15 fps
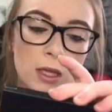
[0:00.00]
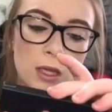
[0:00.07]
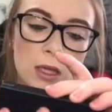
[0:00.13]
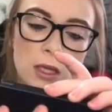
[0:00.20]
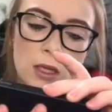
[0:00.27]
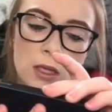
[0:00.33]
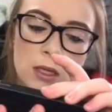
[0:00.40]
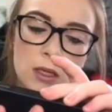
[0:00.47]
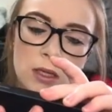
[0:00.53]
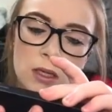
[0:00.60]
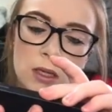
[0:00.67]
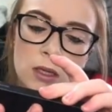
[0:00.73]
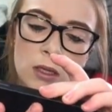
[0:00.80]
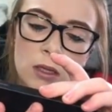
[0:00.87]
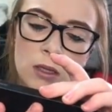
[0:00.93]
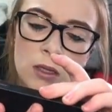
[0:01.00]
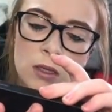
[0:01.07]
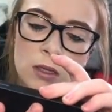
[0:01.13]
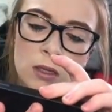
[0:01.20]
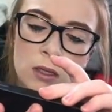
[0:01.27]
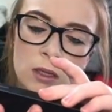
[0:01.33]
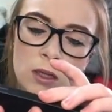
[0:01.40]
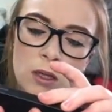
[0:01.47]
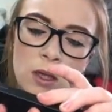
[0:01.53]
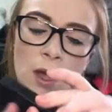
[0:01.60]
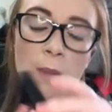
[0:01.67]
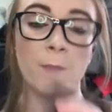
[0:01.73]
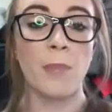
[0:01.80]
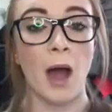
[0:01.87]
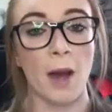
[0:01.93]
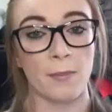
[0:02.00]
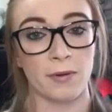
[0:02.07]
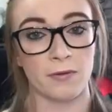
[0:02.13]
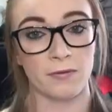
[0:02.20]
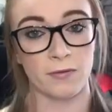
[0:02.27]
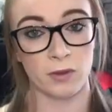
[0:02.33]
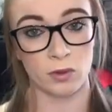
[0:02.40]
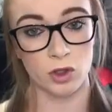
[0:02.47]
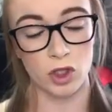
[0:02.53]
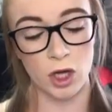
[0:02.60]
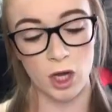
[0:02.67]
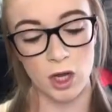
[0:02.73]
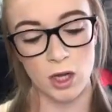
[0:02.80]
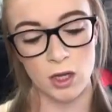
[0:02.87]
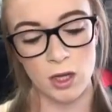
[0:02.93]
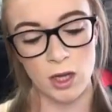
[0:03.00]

in Papa Fuchsia.